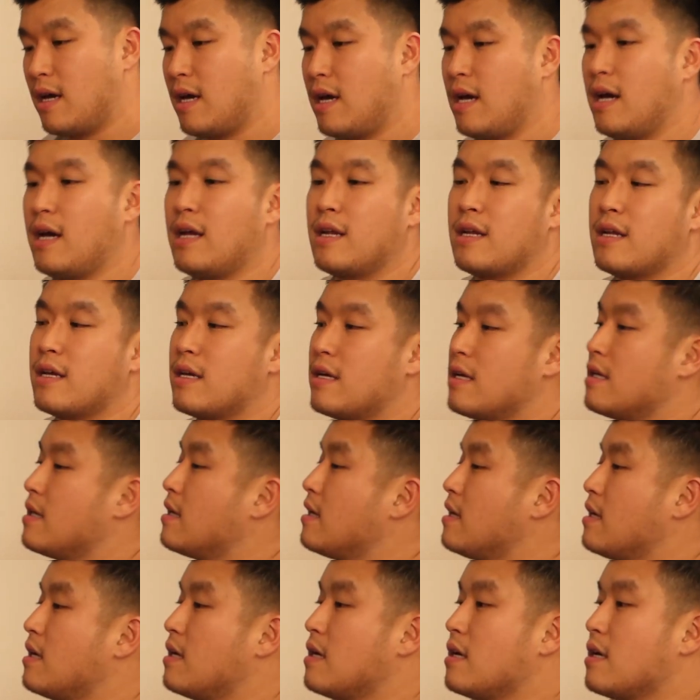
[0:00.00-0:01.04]
And he,
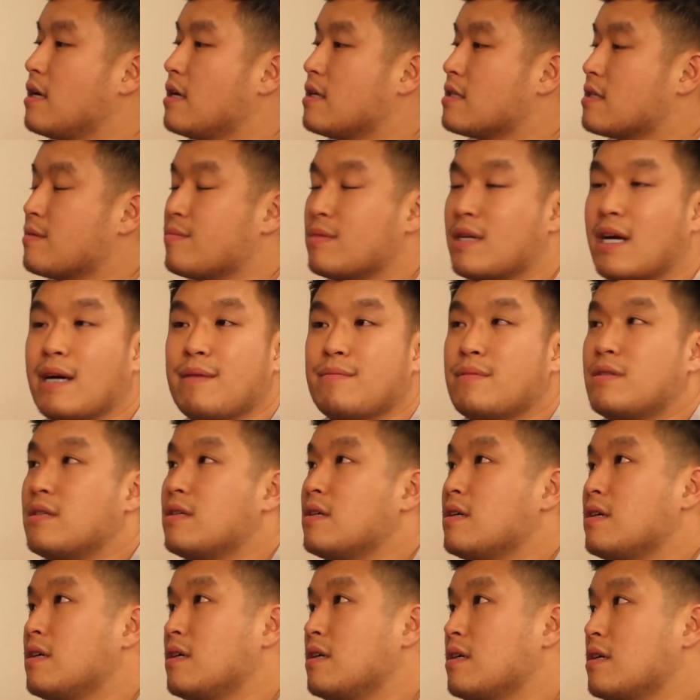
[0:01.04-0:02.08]
sometimes
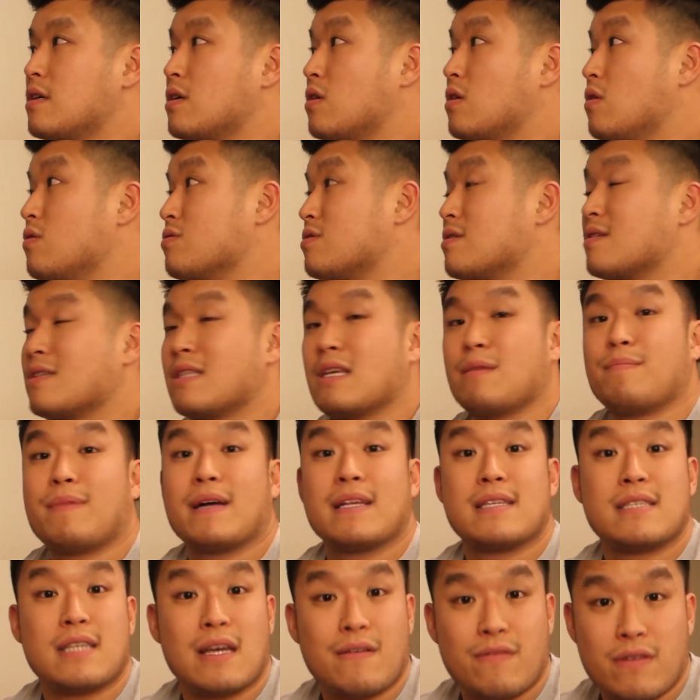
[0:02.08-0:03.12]
he goes to sleep
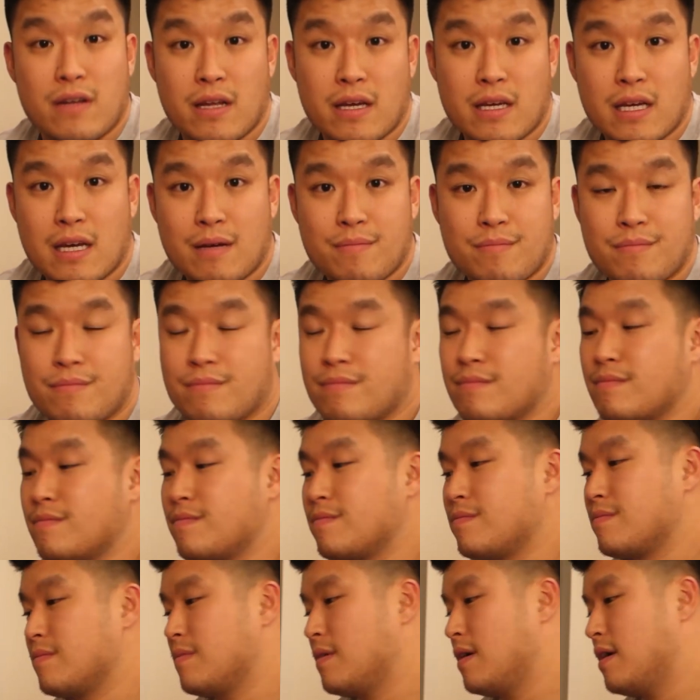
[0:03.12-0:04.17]
at seven A M
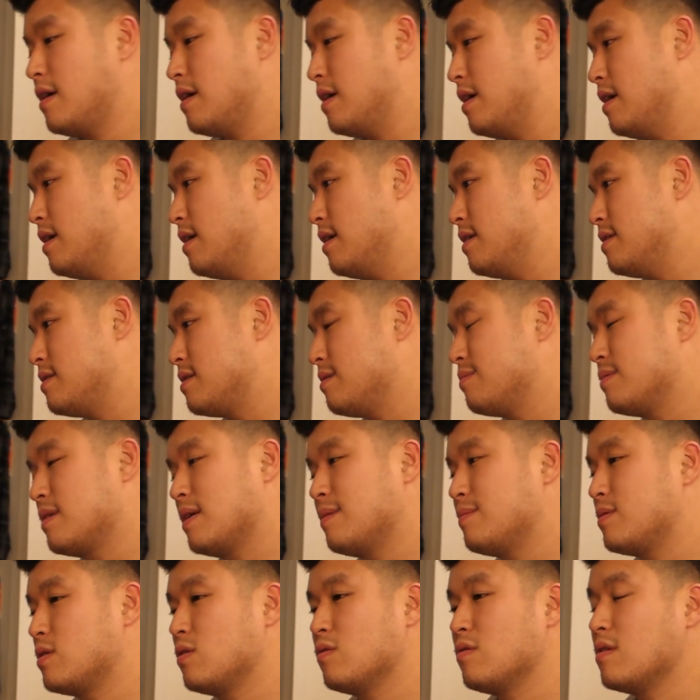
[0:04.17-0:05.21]
and
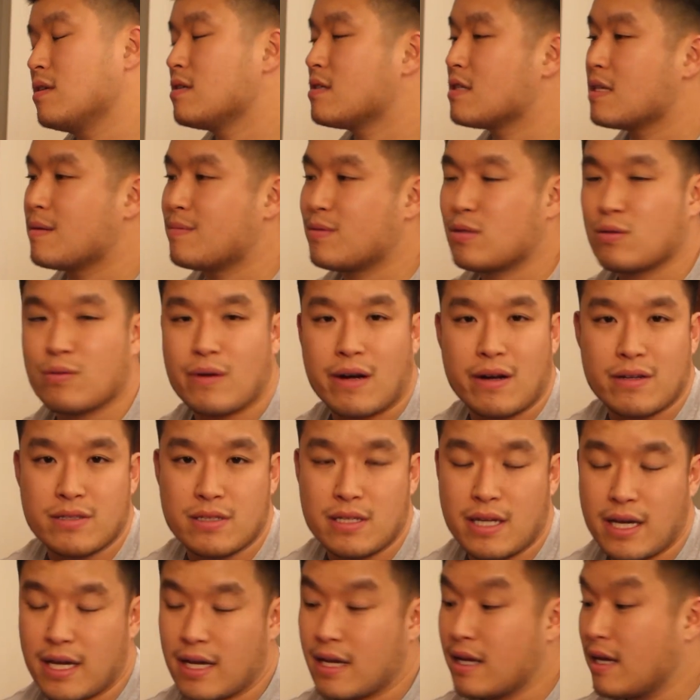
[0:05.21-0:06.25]
sometimes he only sleeps two hours a
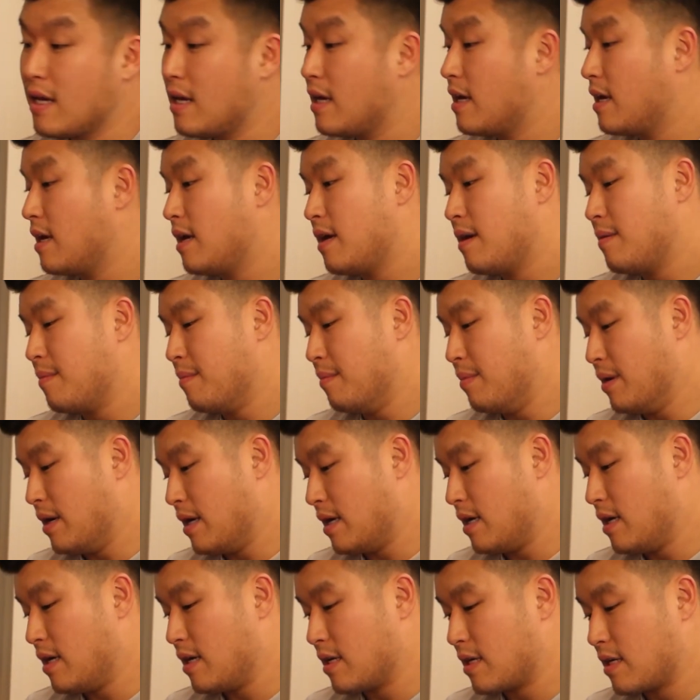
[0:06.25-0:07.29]
day.
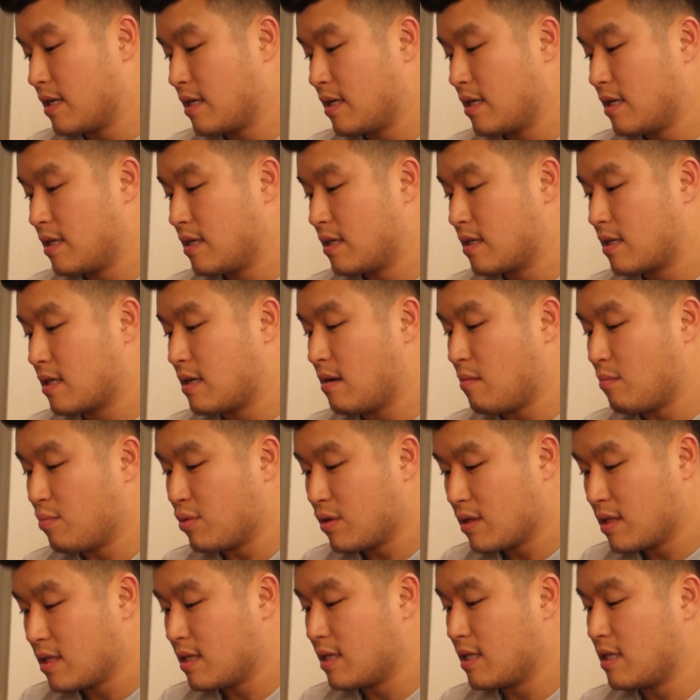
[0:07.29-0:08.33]
But uh, he
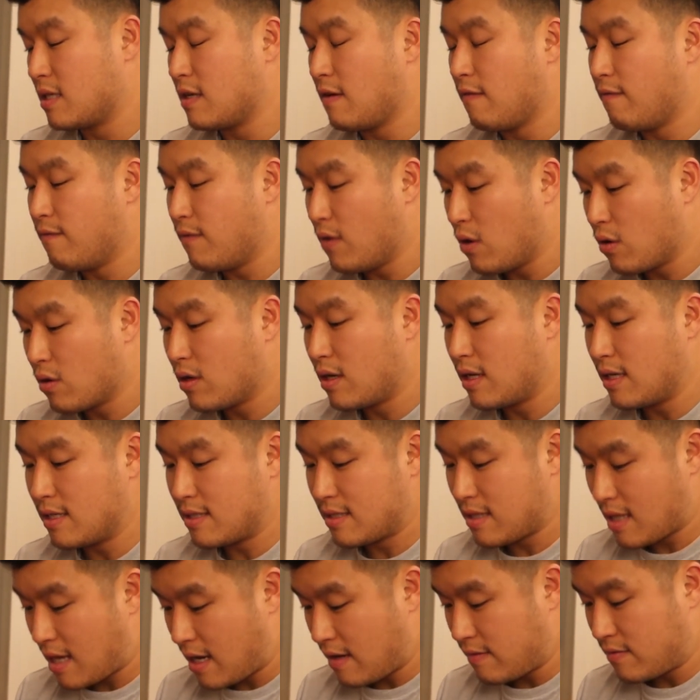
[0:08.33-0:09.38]
completely devoted
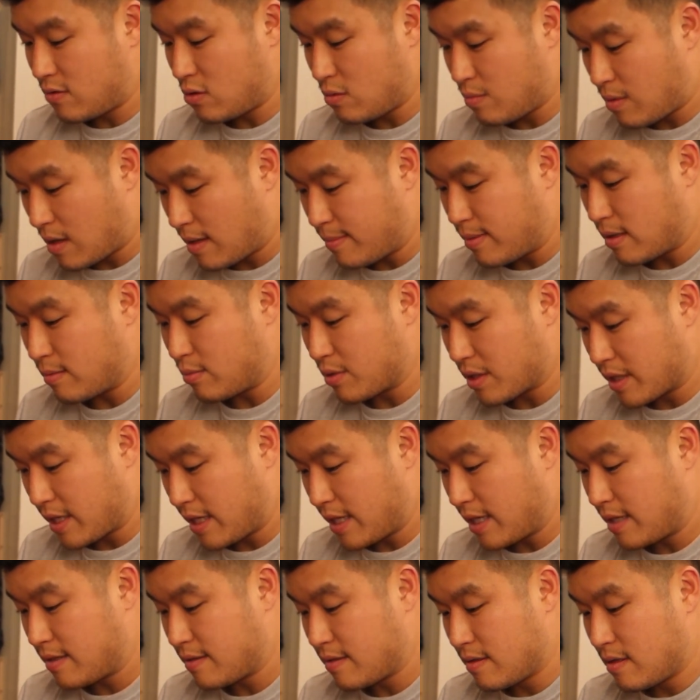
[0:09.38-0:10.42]
his life to Barbell
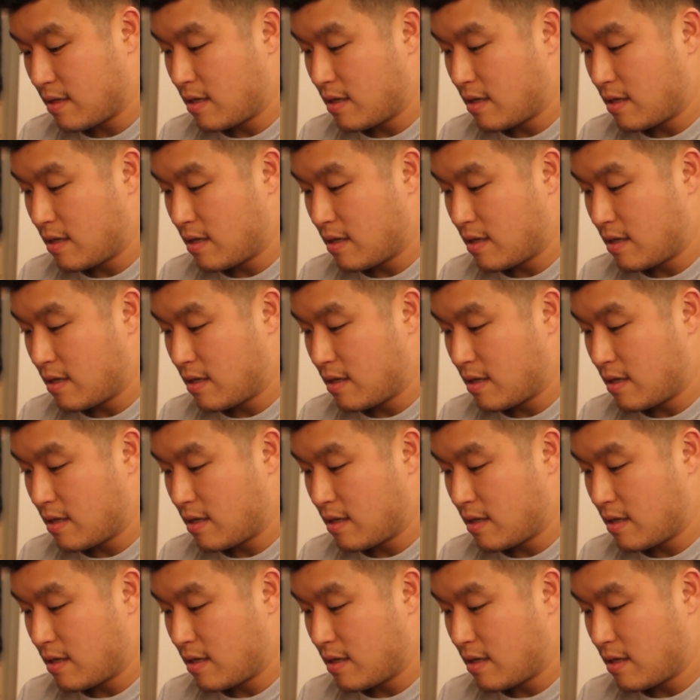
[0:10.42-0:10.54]
Brigade